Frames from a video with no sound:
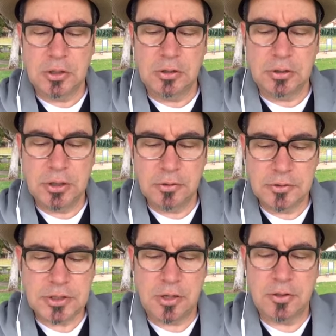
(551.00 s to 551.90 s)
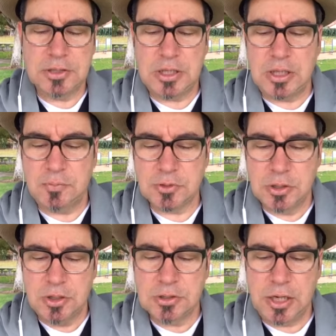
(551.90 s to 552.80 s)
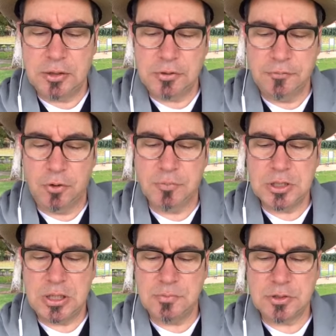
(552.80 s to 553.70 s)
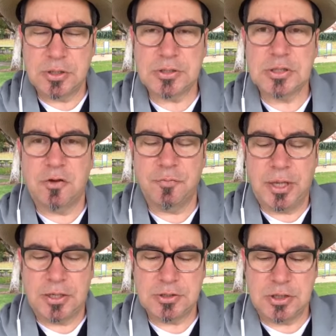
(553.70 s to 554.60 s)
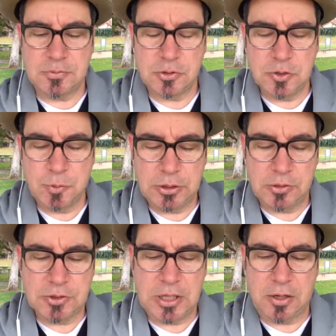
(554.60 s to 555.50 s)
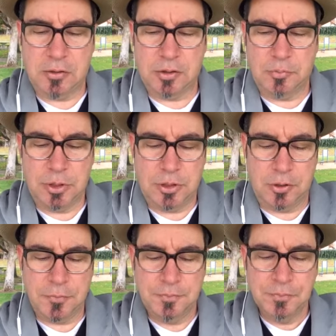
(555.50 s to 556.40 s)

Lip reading: leader-centered teams, tightly formed teams, and then self-managed teams. So let's break those down a little bit here.